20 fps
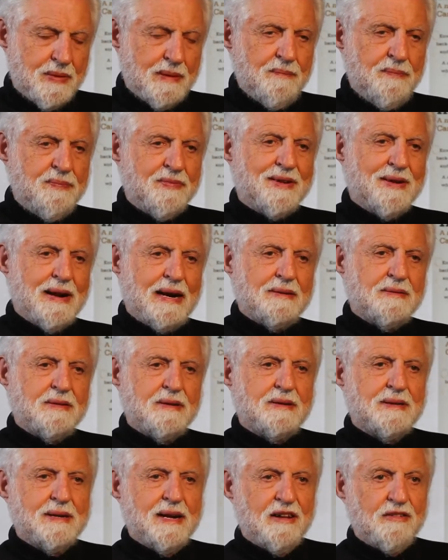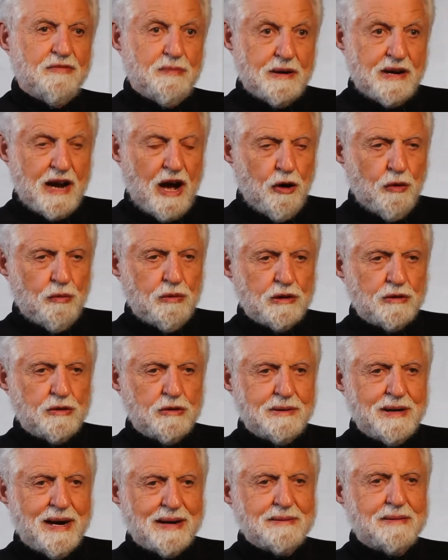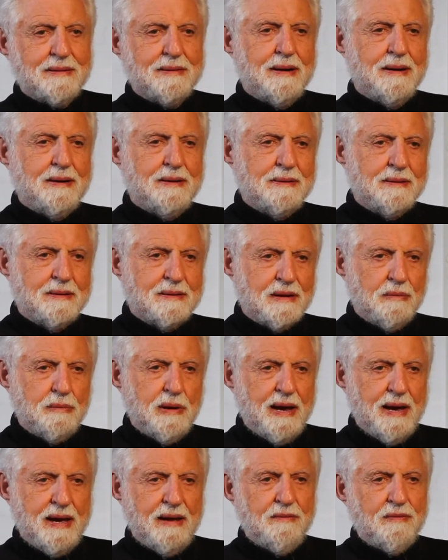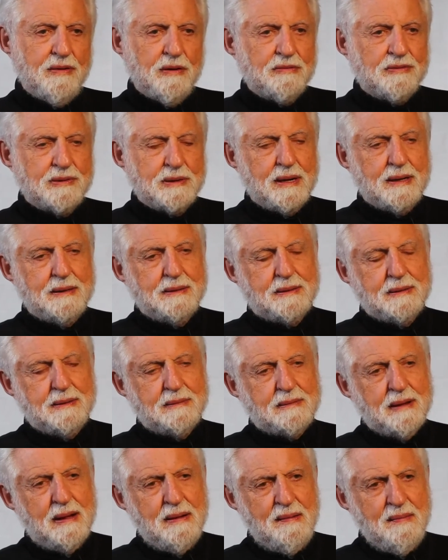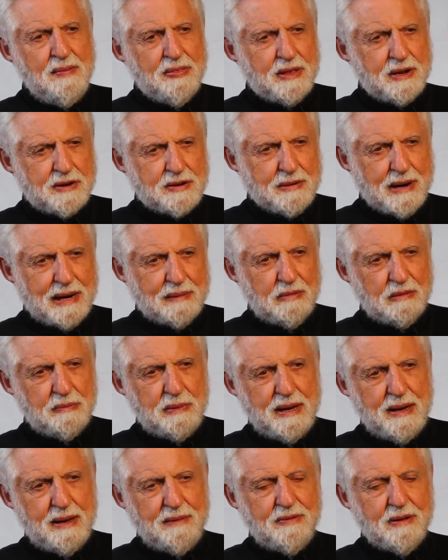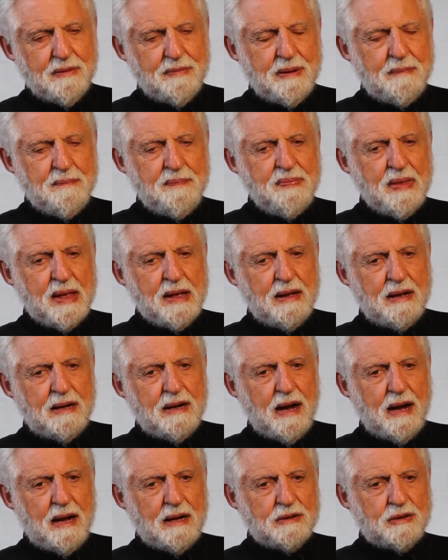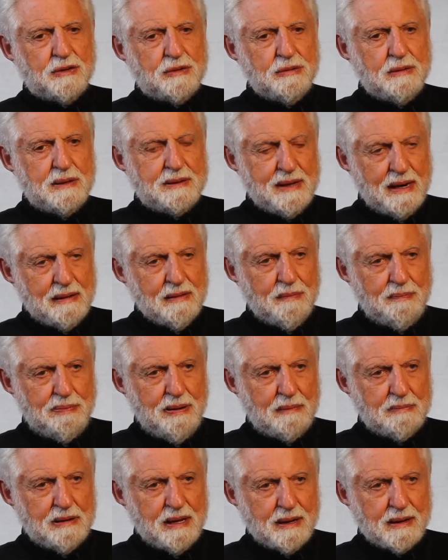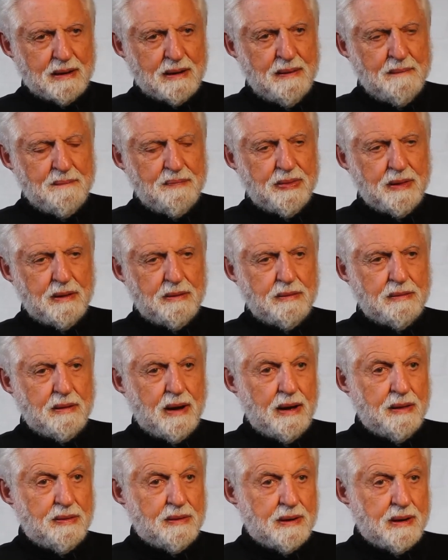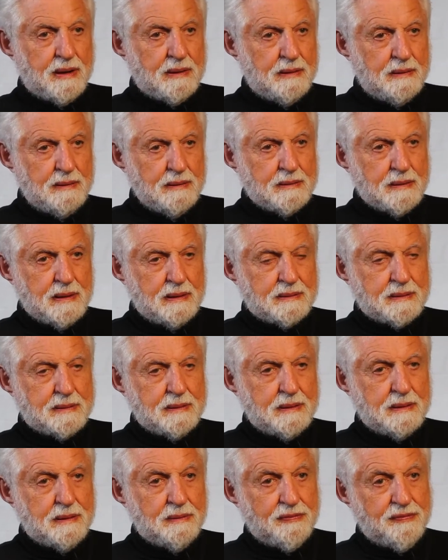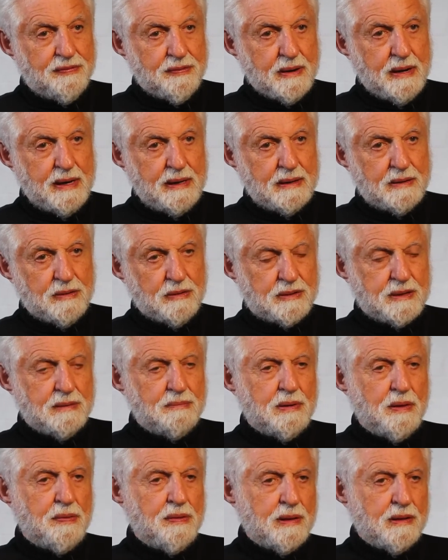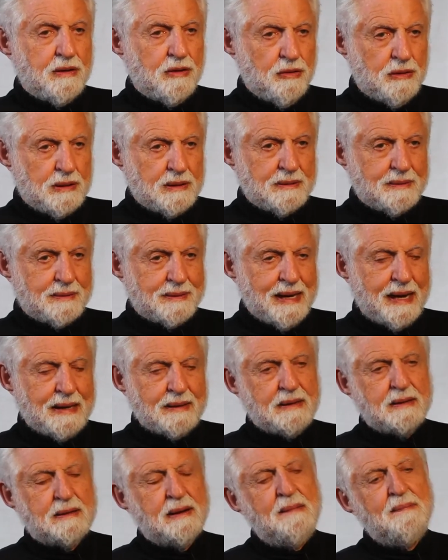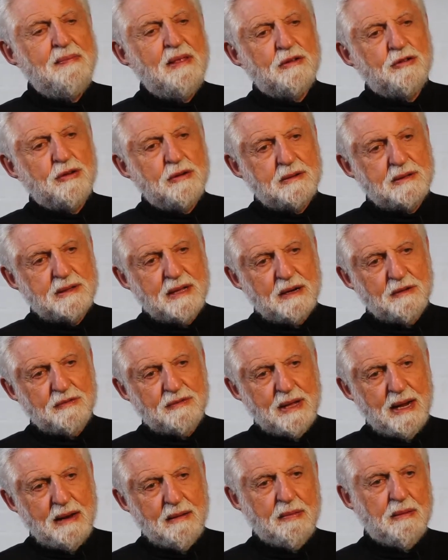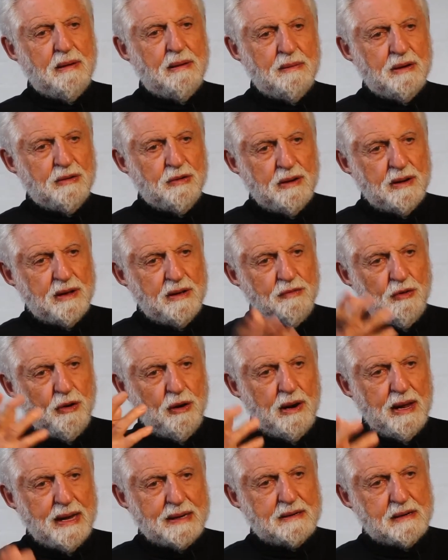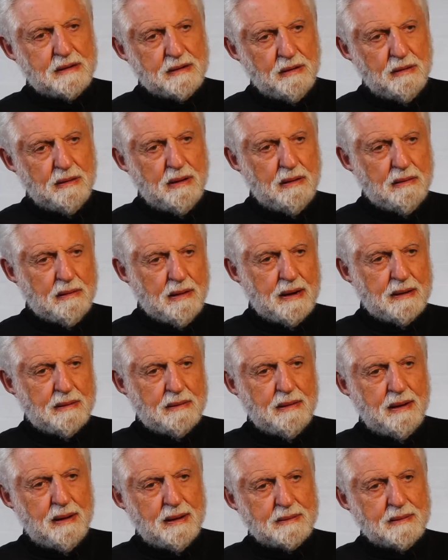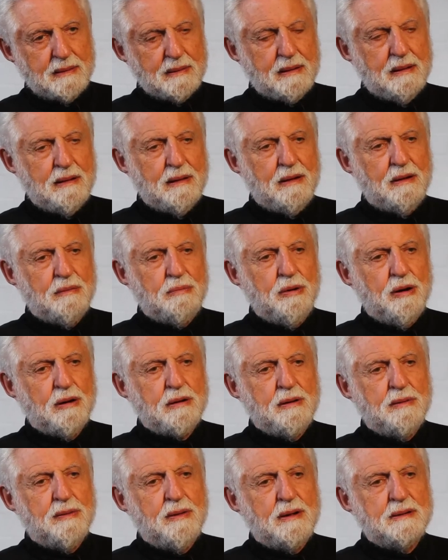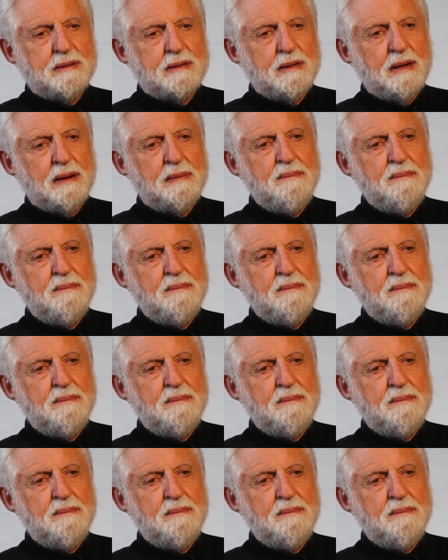science itself, but how one conducts science, the behavior of scientists, the tribal behavior of them, to a general public that is either not interested, afraid, or simply think they don't understand it. So instead of telling them, I'm going to give you a lecture, or write an article, or a book, and they'll say,